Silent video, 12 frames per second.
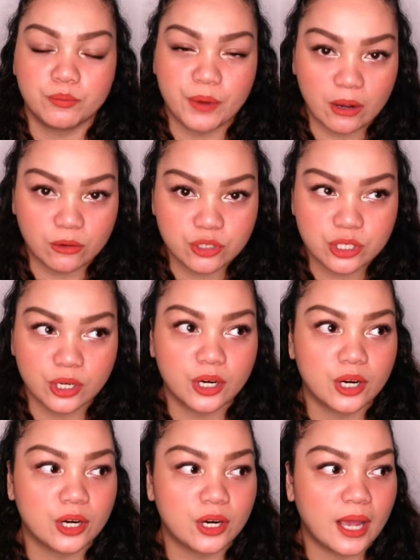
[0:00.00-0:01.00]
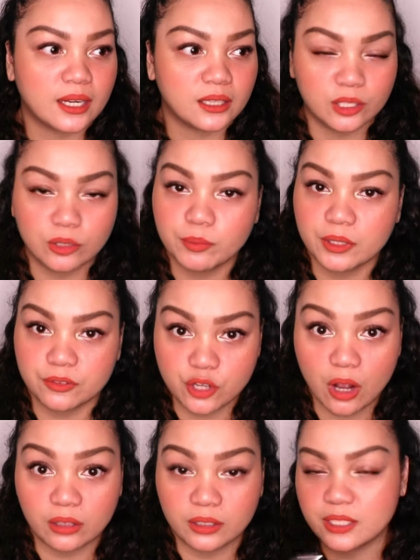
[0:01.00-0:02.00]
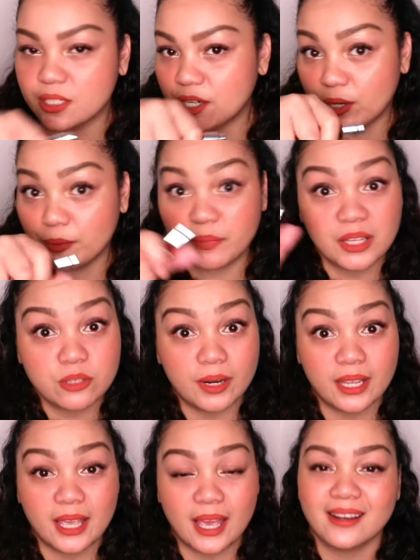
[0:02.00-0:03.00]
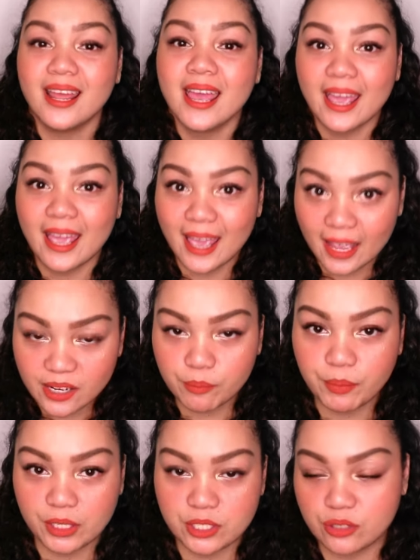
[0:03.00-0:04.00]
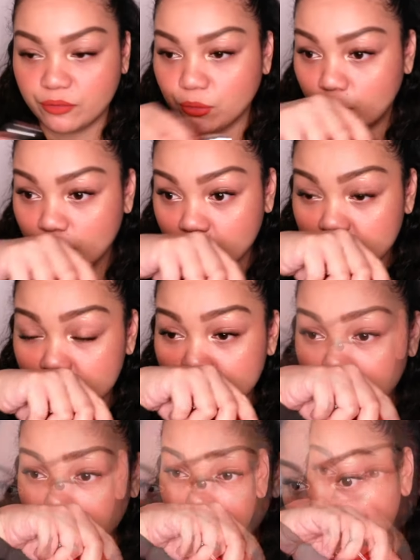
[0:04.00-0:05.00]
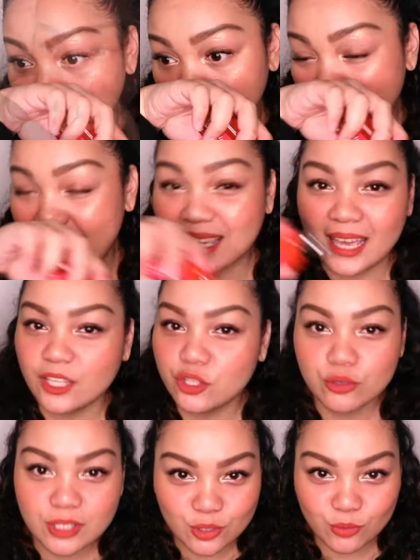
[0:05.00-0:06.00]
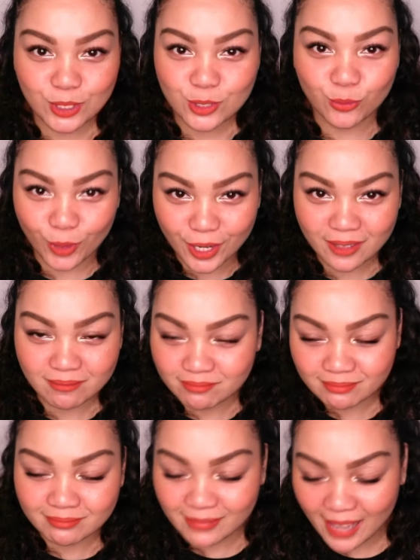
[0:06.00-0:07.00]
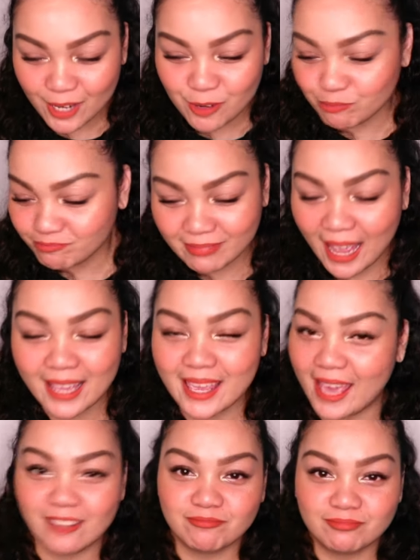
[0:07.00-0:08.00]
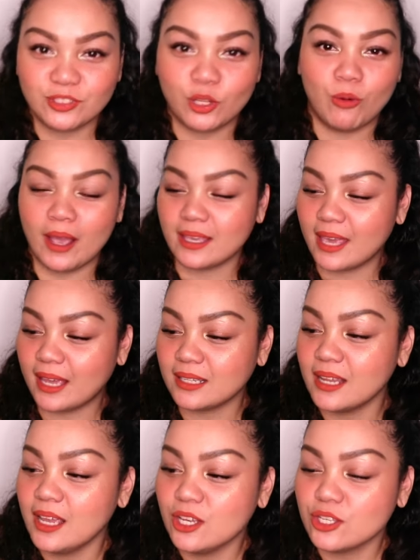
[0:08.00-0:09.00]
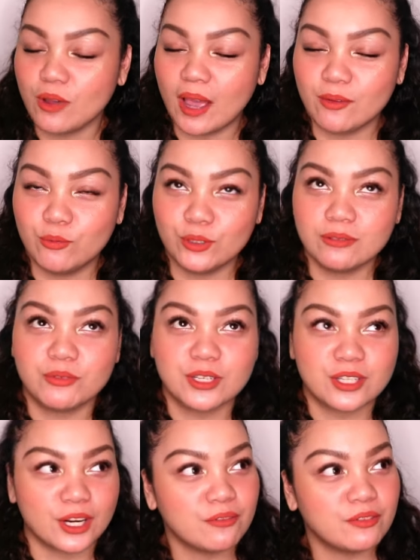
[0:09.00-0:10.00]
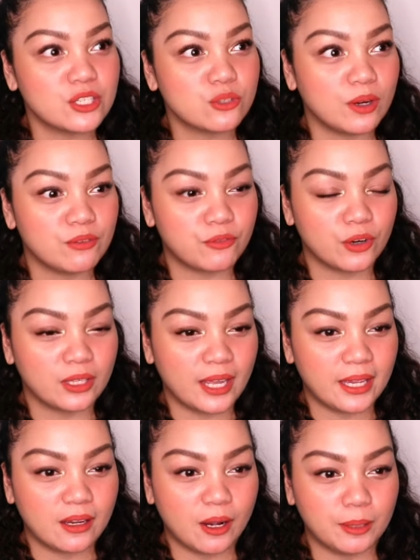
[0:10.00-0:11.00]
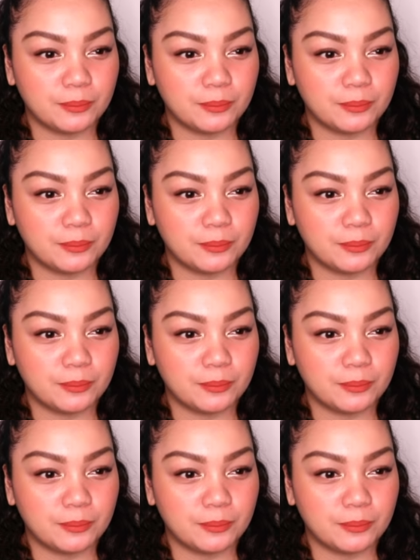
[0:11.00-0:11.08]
brown sugar and a little bit of chocolate syrup. That's what I get. And a bunch of florals. So I can't use this one to work. And I can't. No, I can't. So I would reserve this one for like